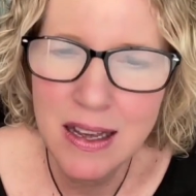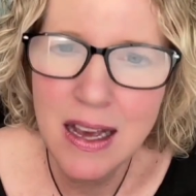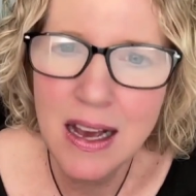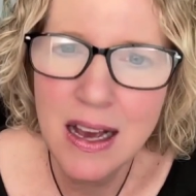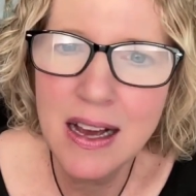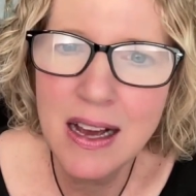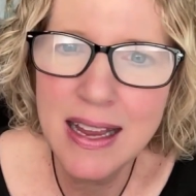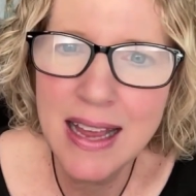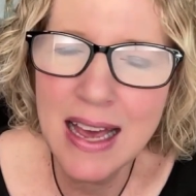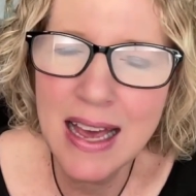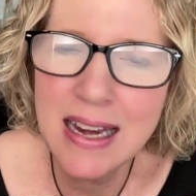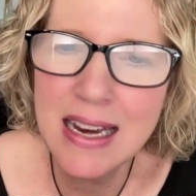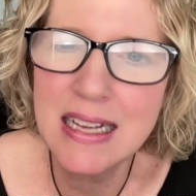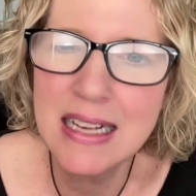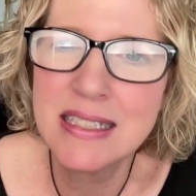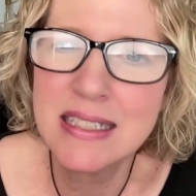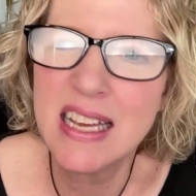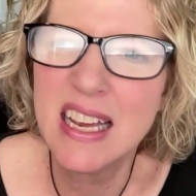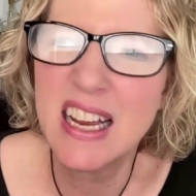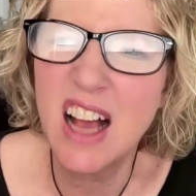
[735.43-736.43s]
Again,
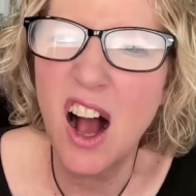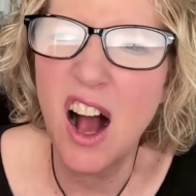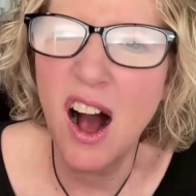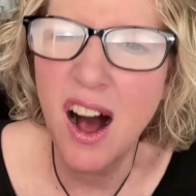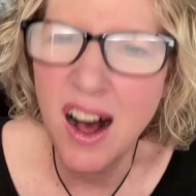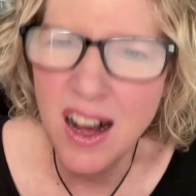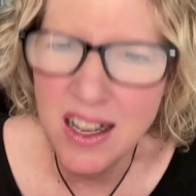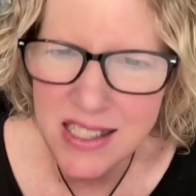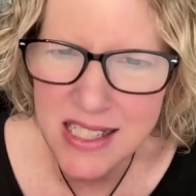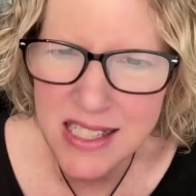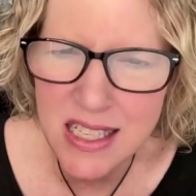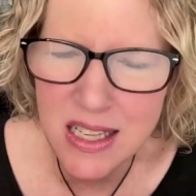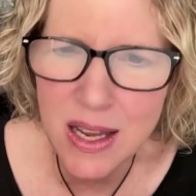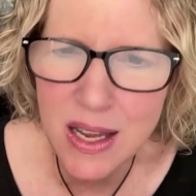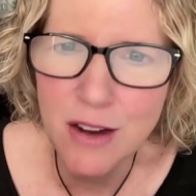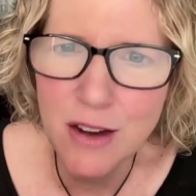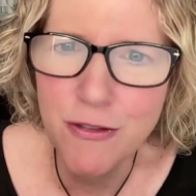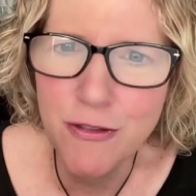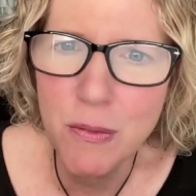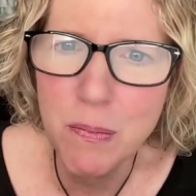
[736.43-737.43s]
it's like
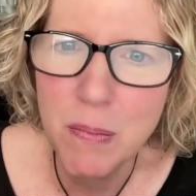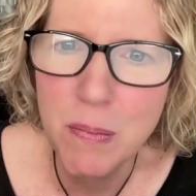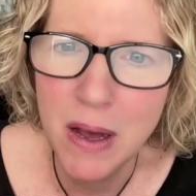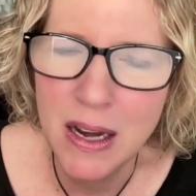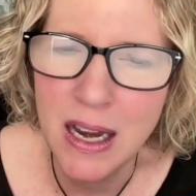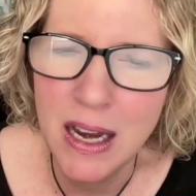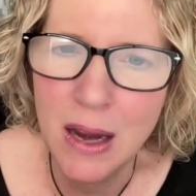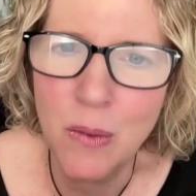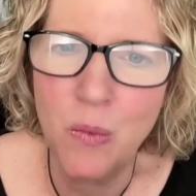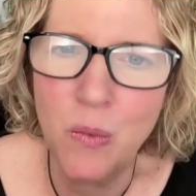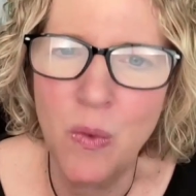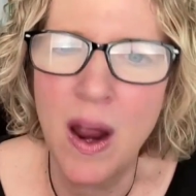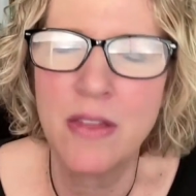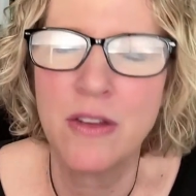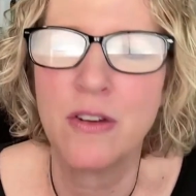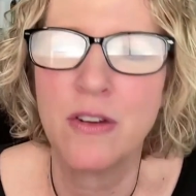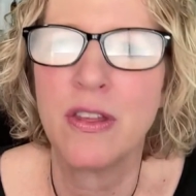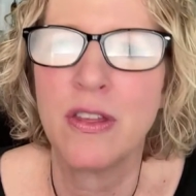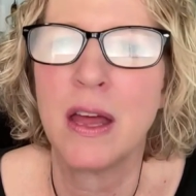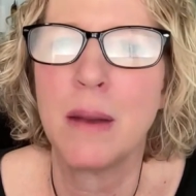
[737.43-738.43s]
hustling for money
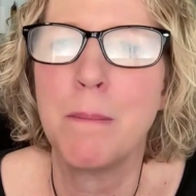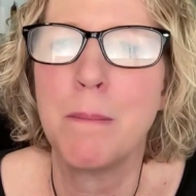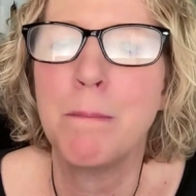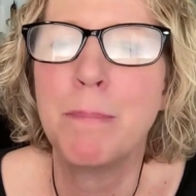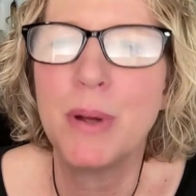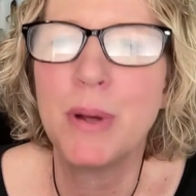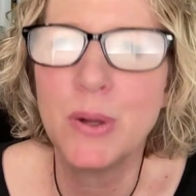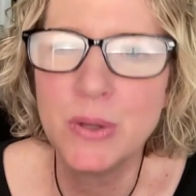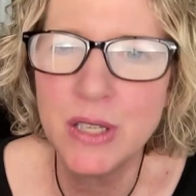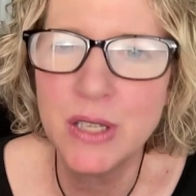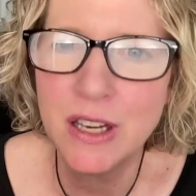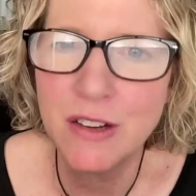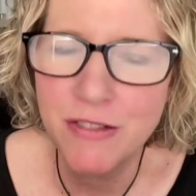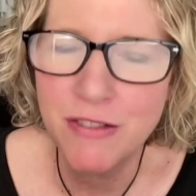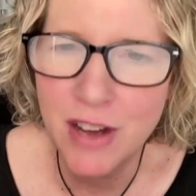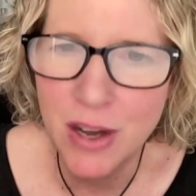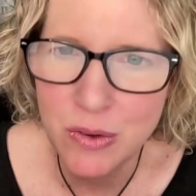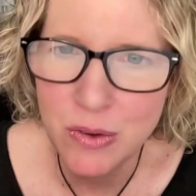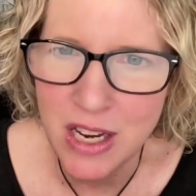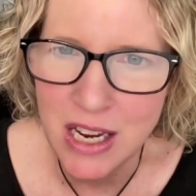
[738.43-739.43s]
rather than building a
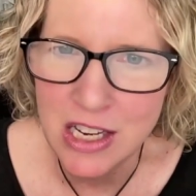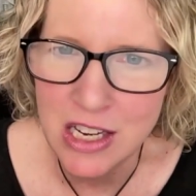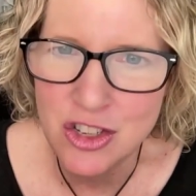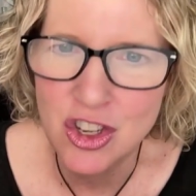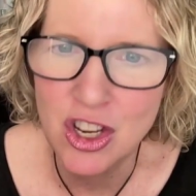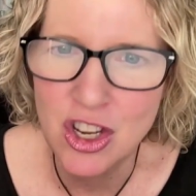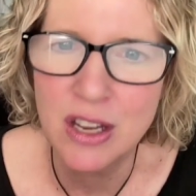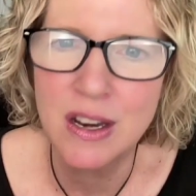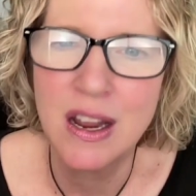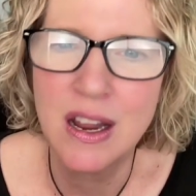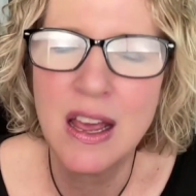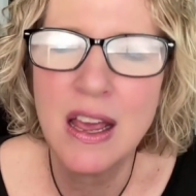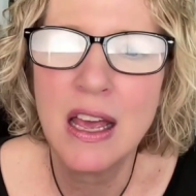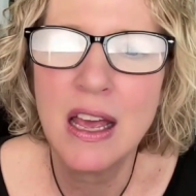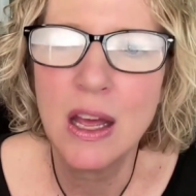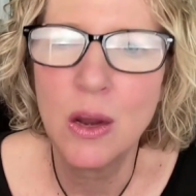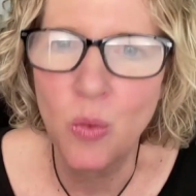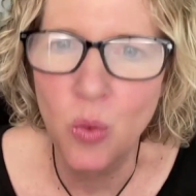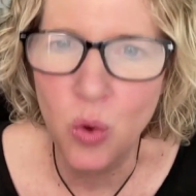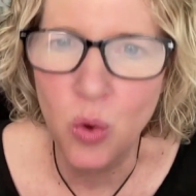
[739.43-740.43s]
foundation
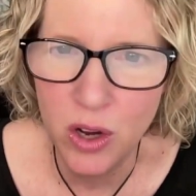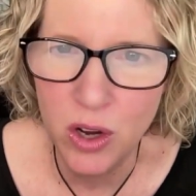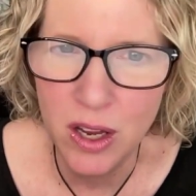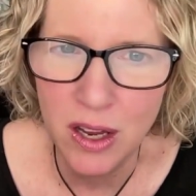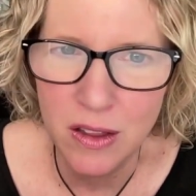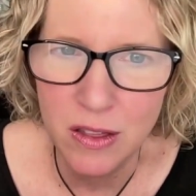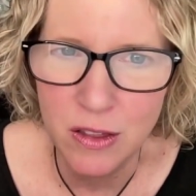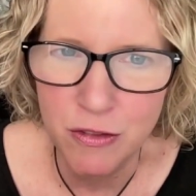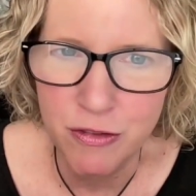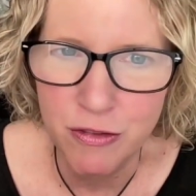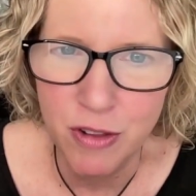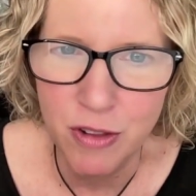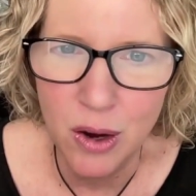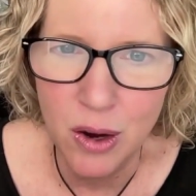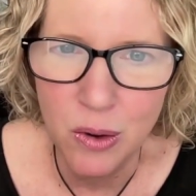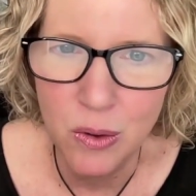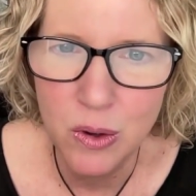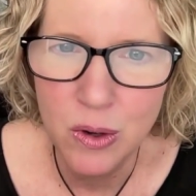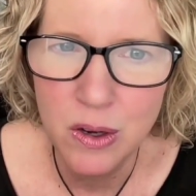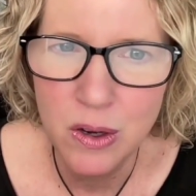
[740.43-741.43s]
and working in the
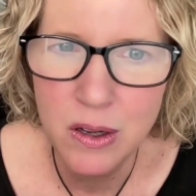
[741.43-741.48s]
flow.